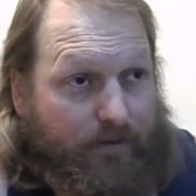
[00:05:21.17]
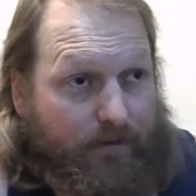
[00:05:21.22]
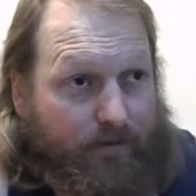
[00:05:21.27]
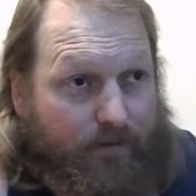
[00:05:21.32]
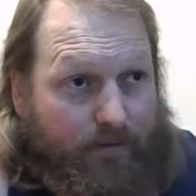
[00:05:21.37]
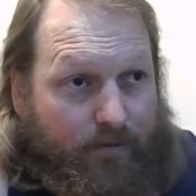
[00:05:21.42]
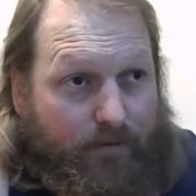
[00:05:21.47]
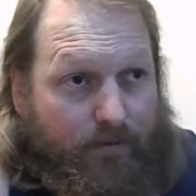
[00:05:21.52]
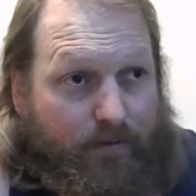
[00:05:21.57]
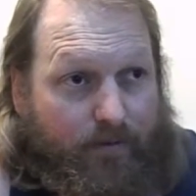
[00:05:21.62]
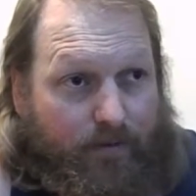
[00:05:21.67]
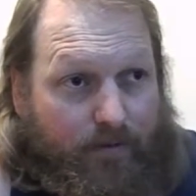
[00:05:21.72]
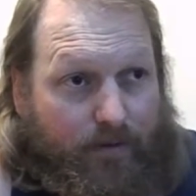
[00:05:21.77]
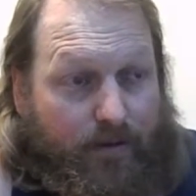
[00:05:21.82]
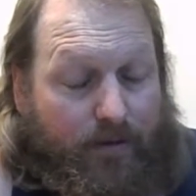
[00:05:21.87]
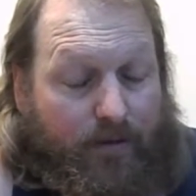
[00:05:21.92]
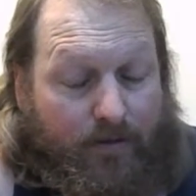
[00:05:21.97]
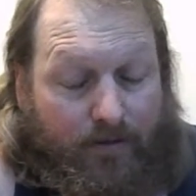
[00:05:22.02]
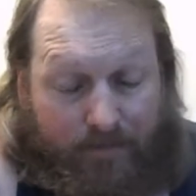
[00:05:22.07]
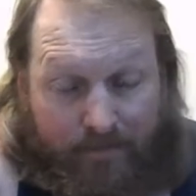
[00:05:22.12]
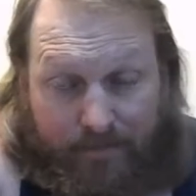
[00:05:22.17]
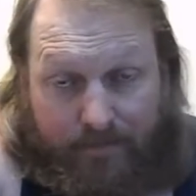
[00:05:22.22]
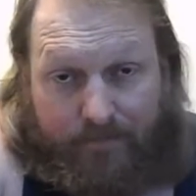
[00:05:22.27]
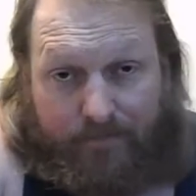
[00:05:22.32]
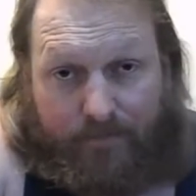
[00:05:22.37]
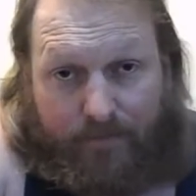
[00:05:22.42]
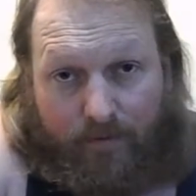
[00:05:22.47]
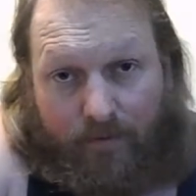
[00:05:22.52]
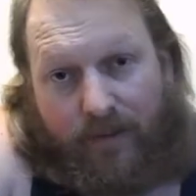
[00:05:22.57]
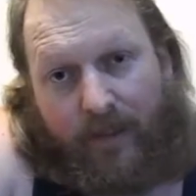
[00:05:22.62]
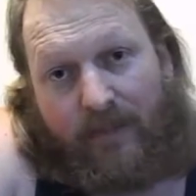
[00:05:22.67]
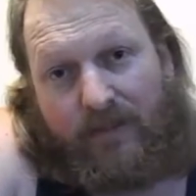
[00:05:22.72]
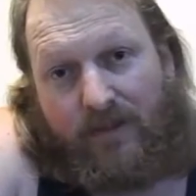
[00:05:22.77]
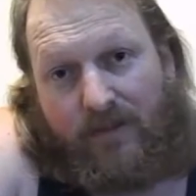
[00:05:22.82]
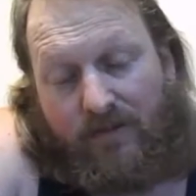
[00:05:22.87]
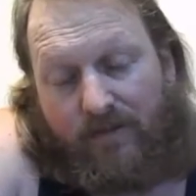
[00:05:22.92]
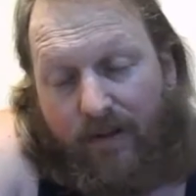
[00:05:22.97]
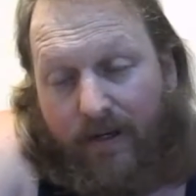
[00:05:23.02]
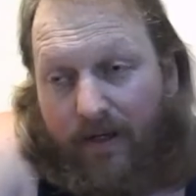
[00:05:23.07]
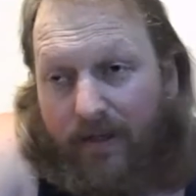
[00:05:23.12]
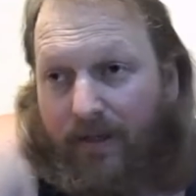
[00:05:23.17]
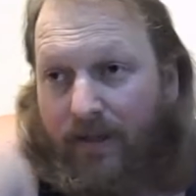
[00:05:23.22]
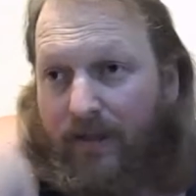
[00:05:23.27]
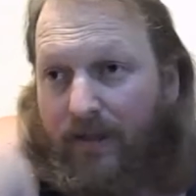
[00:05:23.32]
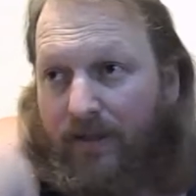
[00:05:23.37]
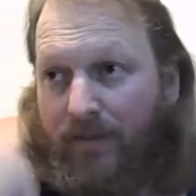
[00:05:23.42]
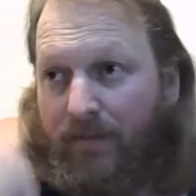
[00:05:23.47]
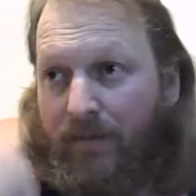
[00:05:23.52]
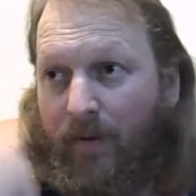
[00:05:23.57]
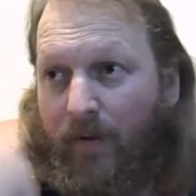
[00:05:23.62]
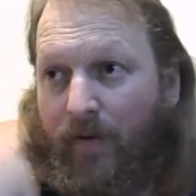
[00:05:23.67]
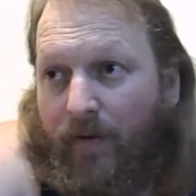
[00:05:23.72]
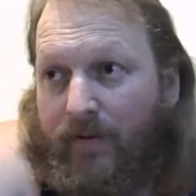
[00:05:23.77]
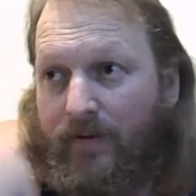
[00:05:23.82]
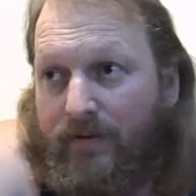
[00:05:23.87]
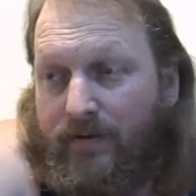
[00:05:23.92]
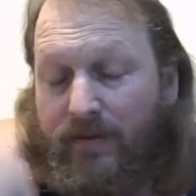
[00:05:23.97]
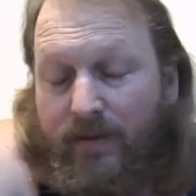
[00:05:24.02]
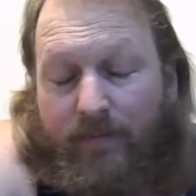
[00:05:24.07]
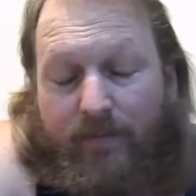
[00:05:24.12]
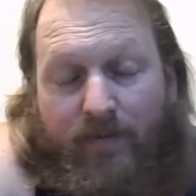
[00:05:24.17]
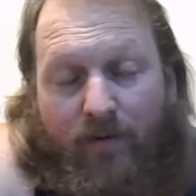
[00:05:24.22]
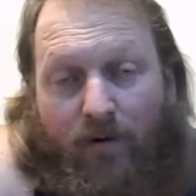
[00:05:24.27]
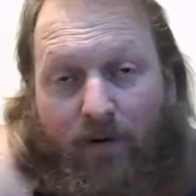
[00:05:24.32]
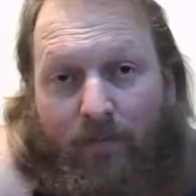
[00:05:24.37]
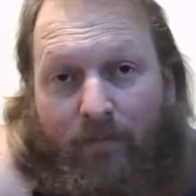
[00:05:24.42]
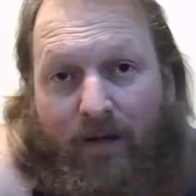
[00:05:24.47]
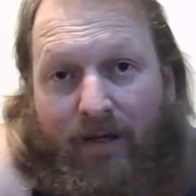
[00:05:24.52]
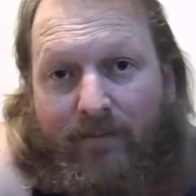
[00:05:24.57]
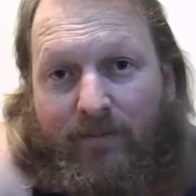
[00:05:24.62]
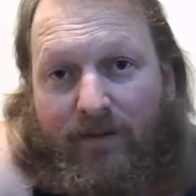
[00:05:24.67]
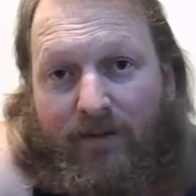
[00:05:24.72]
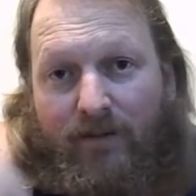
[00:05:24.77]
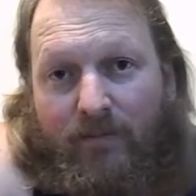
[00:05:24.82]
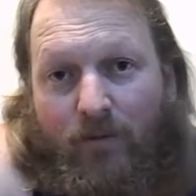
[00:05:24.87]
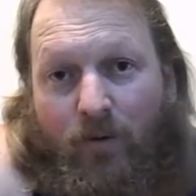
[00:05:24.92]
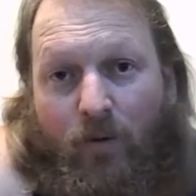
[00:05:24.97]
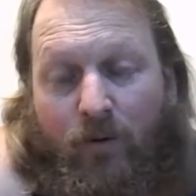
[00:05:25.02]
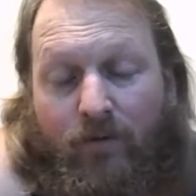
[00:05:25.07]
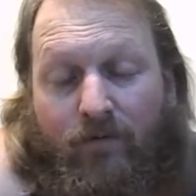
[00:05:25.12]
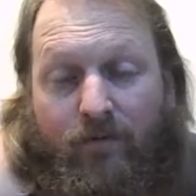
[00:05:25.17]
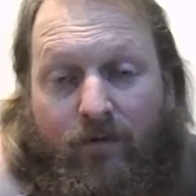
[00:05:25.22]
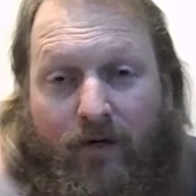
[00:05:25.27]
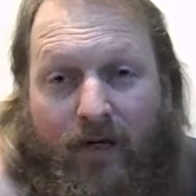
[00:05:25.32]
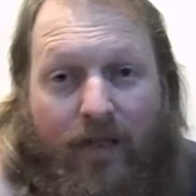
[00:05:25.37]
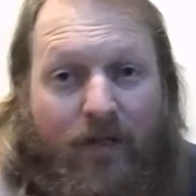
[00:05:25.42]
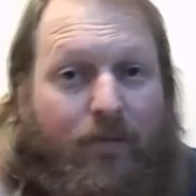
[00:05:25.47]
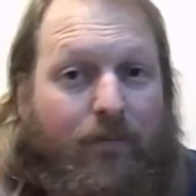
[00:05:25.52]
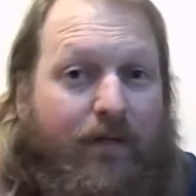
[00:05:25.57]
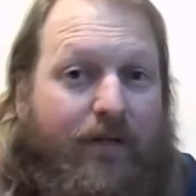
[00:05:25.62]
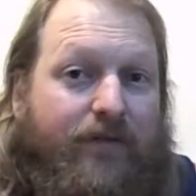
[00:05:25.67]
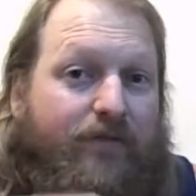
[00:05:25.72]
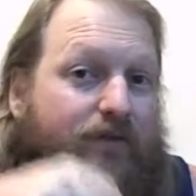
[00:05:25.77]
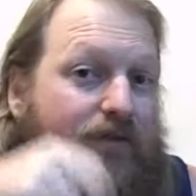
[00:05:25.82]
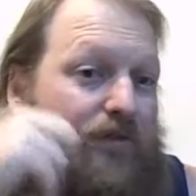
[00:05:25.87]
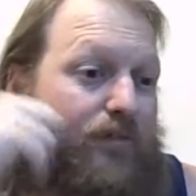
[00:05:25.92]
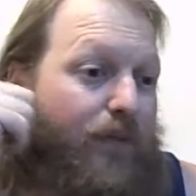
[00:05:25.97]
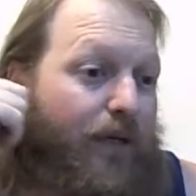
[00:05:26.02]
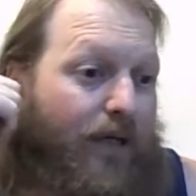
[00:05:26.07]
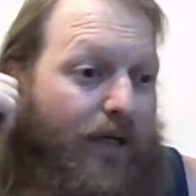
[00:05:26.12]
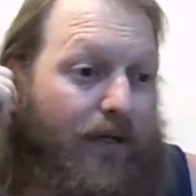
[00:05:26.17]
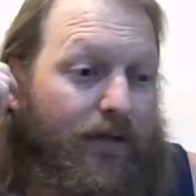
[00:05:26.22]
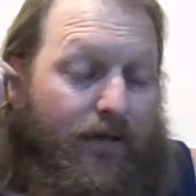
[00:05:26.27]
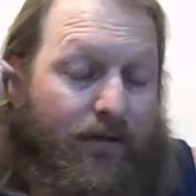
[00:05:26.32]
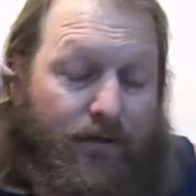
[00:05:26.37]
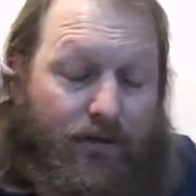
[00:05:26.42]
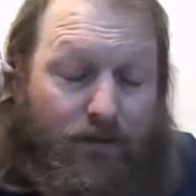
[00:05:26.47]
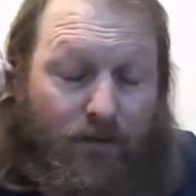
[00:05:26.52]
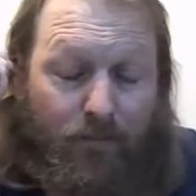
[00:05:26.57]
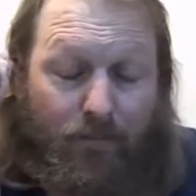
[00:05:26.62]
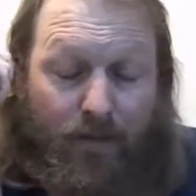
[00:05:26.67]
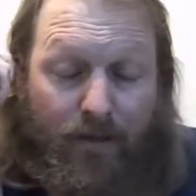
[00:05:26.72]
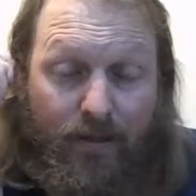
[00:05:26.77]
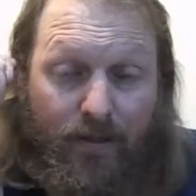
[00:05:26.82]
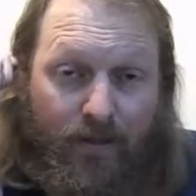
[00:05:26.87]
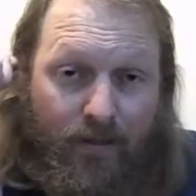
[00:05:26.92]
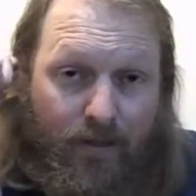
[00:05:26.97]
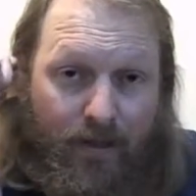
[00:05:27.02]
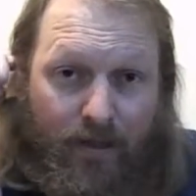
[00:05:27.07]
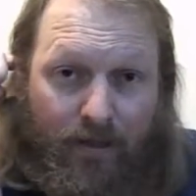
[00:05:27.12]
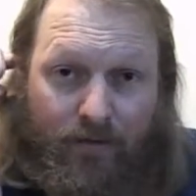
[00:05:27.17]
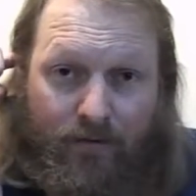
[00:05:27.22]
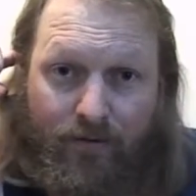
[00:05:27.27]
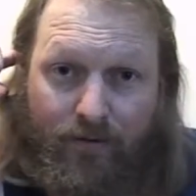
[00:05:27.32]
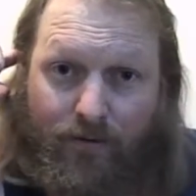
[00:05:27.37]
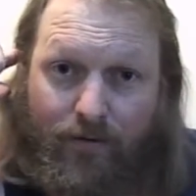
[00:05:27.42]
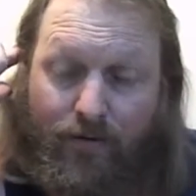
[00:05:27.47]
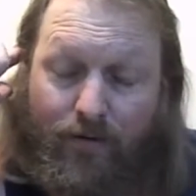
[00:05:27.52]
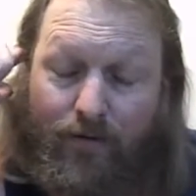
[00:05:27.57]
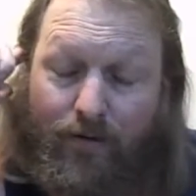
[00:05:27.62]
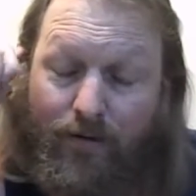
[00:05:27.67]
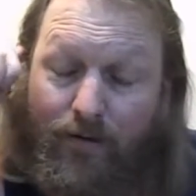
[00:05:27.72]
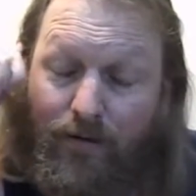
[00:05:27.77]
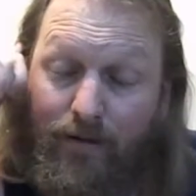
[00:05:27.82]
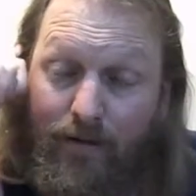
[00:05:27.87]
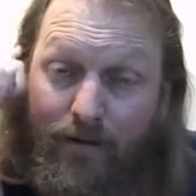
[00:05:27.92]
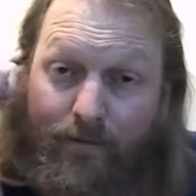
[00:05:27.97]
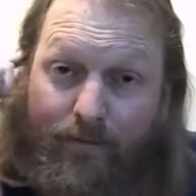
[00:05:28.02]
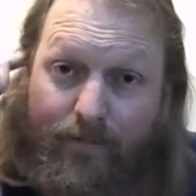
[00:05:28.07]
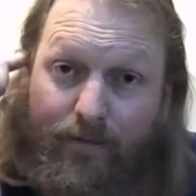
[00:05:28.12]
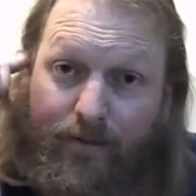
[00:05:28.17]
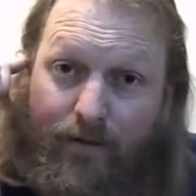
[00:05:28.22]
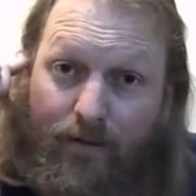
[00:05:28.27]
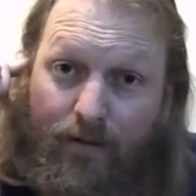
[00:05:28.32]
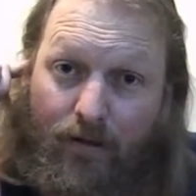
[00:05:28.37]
And, yeah, I'll catch us back here tomorrow sometime, maybe in the morning, for another breakfast beer, depending on how tired I am.